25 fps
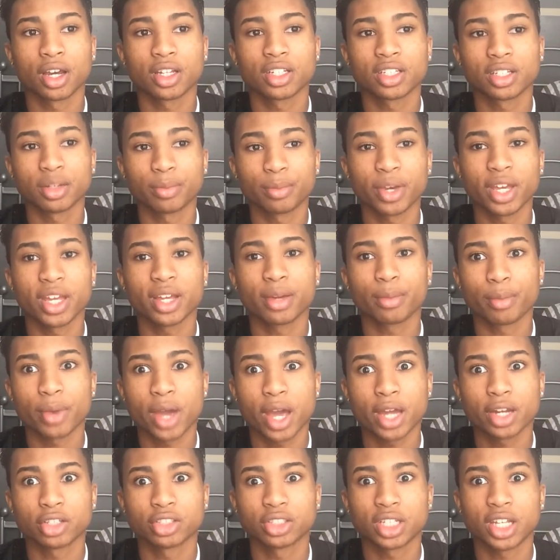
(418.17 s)
to make
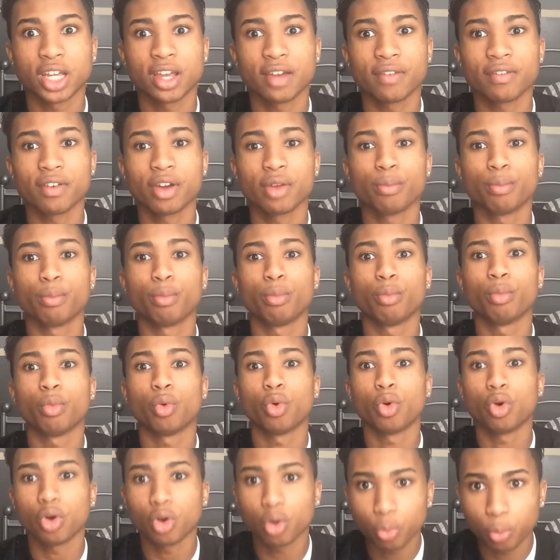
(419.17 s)
matters even
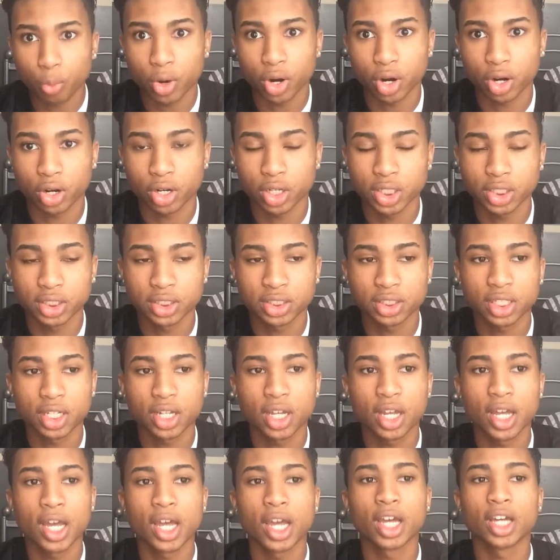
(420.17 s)
more worse,
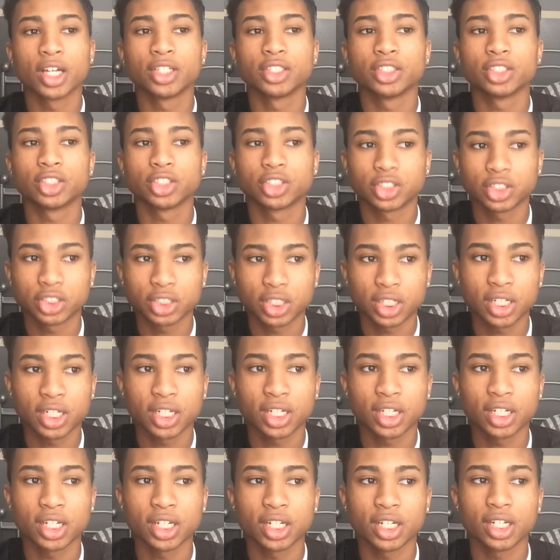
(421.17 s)

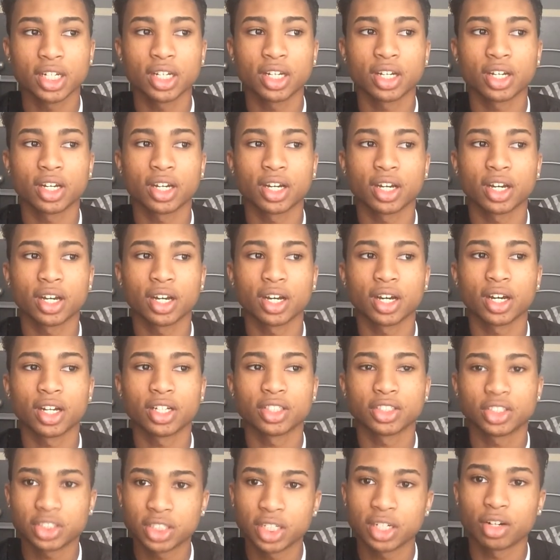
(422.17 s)
she
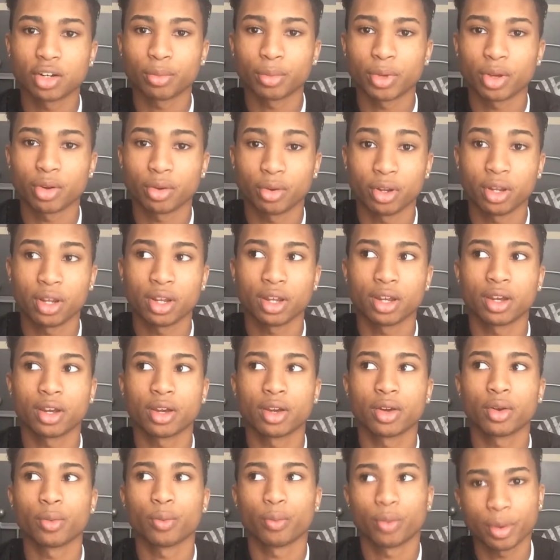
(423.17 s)
cheated on me
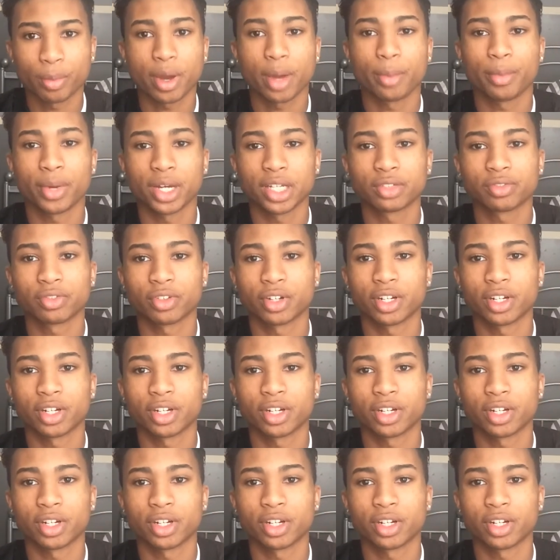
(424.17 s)
with my best